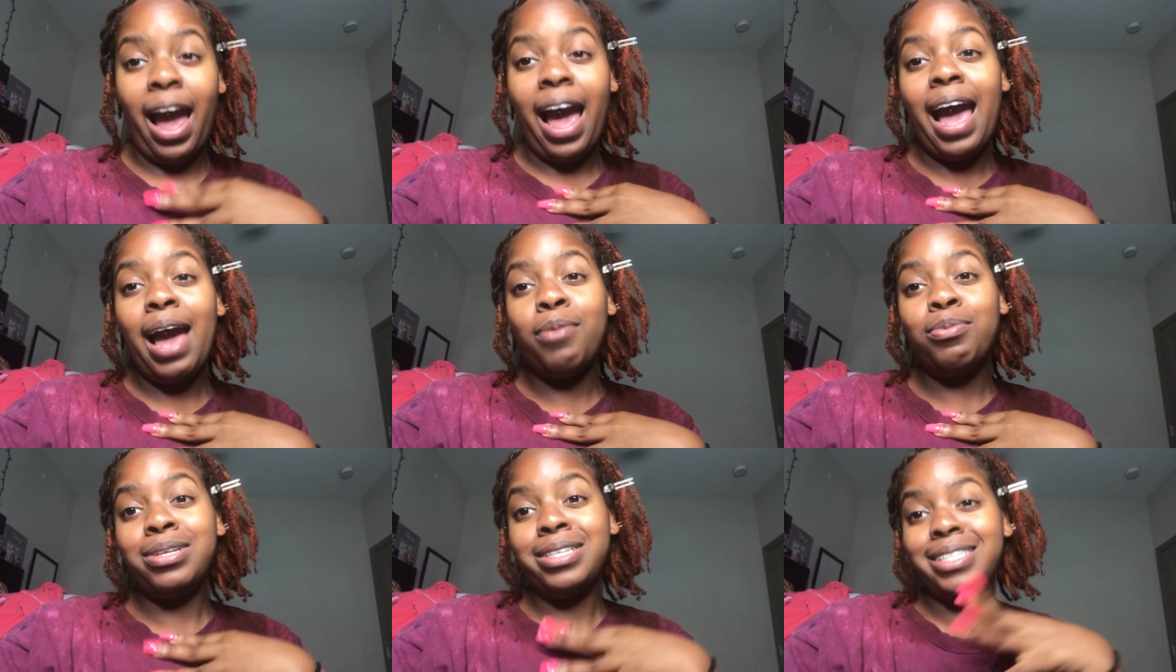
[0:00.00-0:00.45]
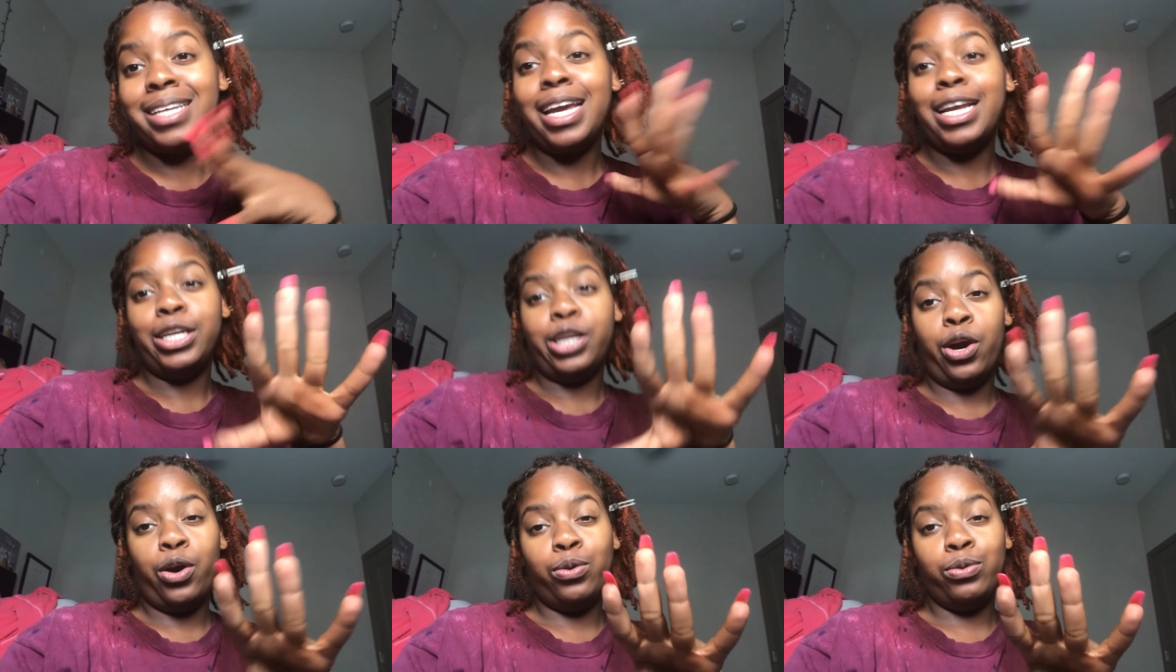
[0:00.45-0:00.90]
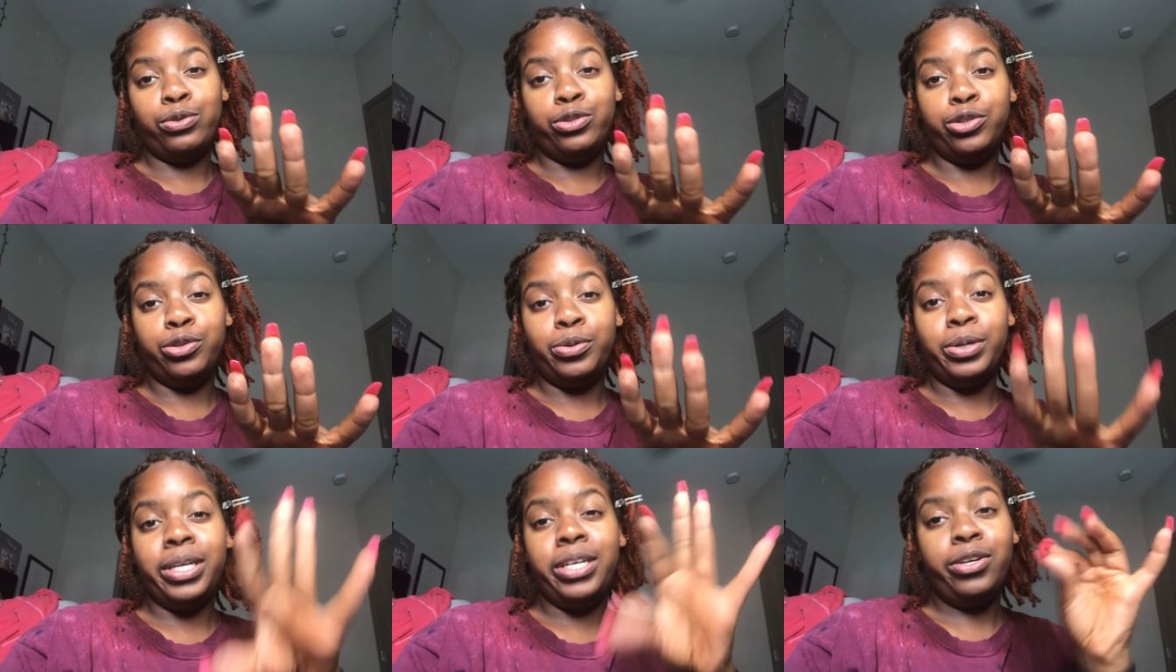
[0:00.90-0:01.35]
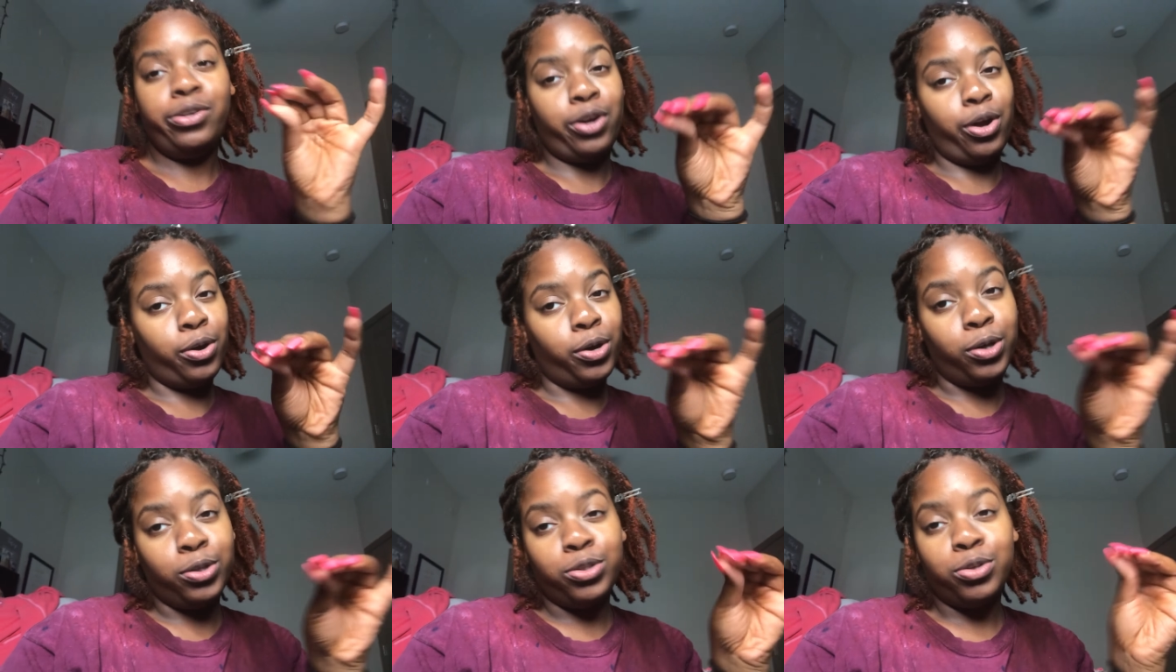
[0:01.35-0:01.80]
I would say don't do it, you know,
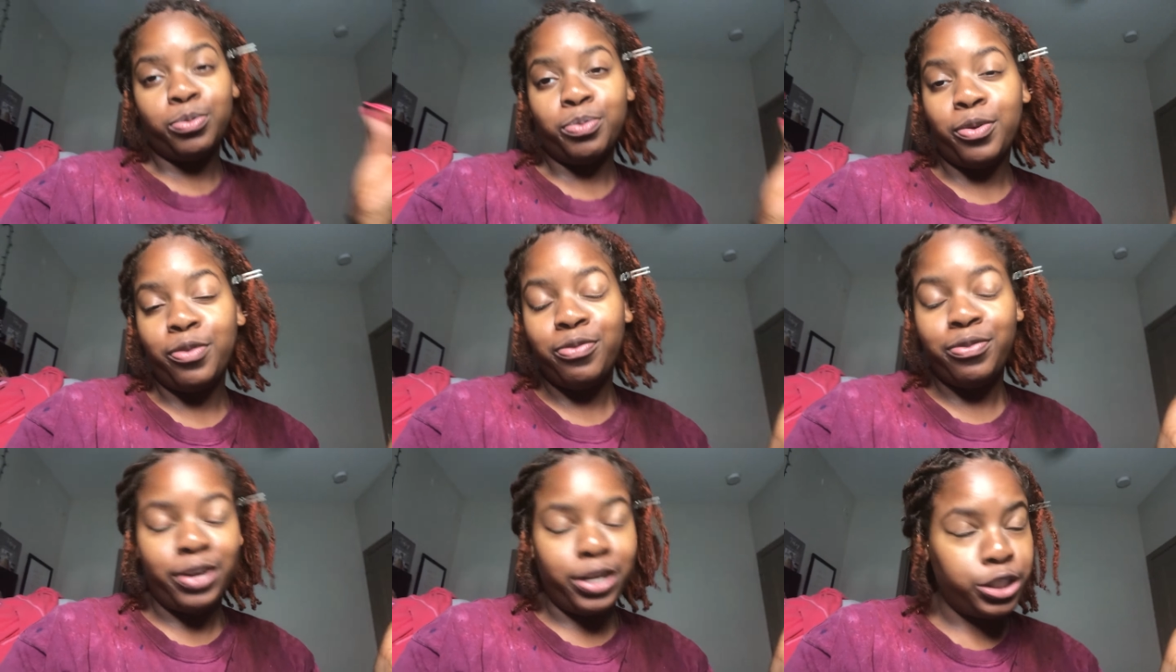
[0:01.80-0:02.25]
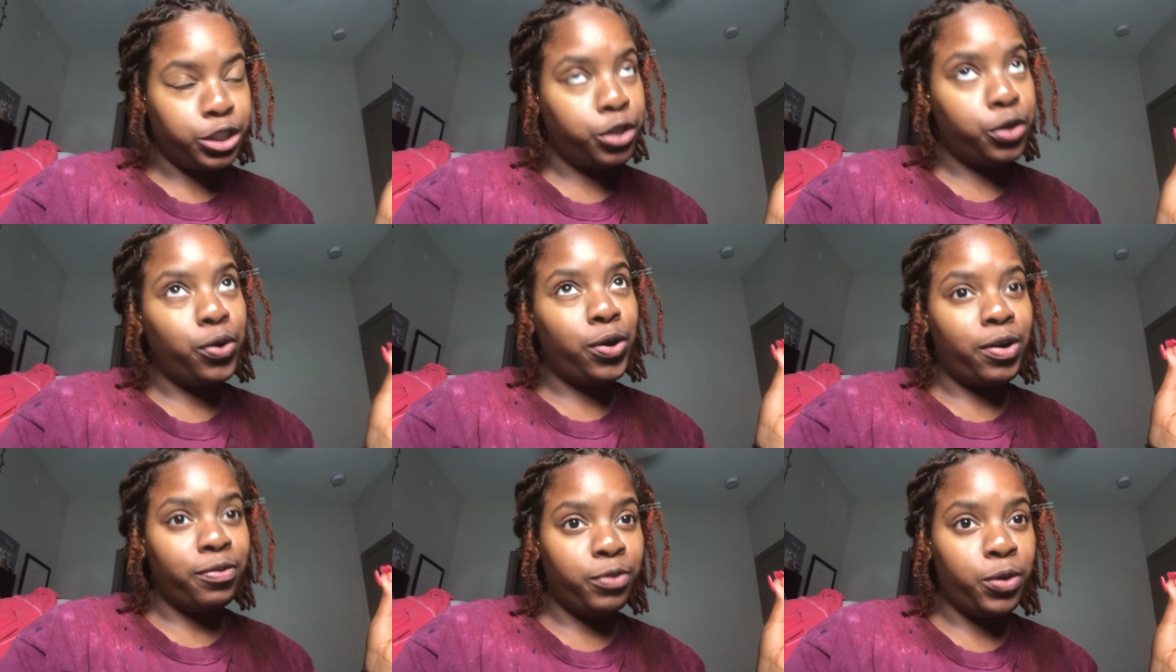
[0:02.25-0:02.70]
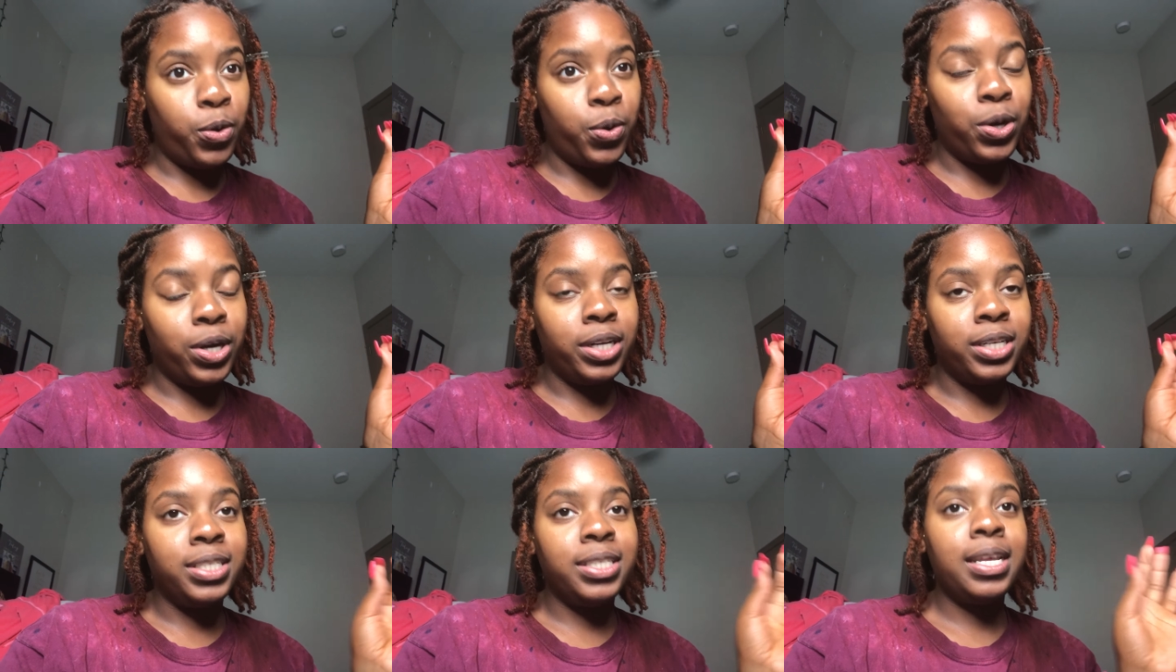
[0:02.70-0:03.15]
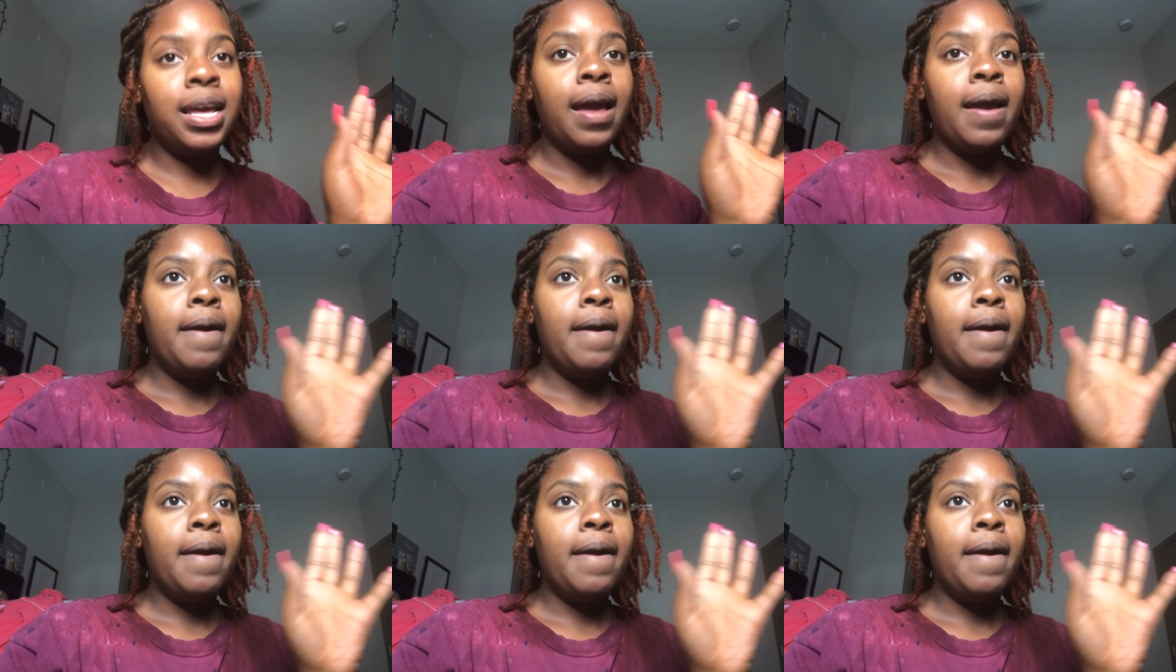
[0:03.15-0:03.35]
go to a professional, of course,